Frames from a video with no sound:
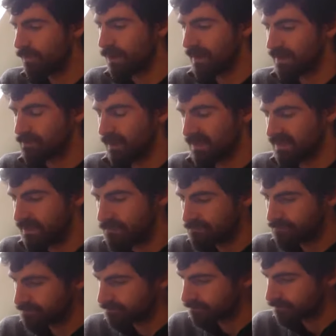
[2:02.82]
I expected.
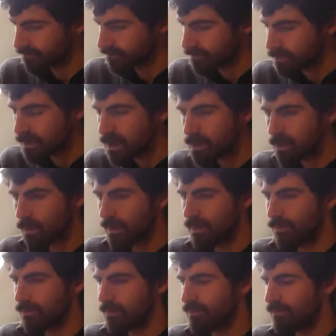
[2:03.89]
Quite a
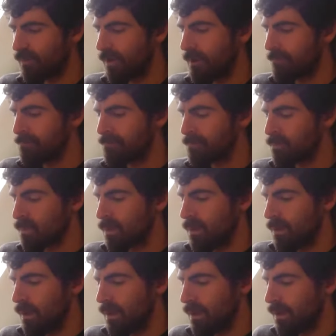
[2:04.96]
lot of
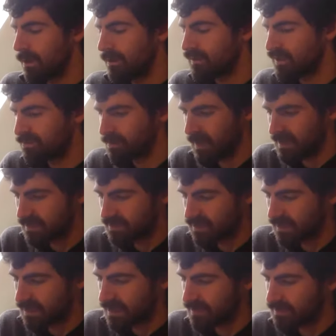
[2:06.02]

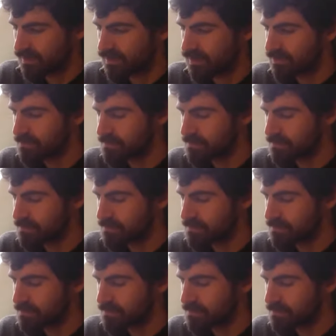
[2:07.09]
spiciness,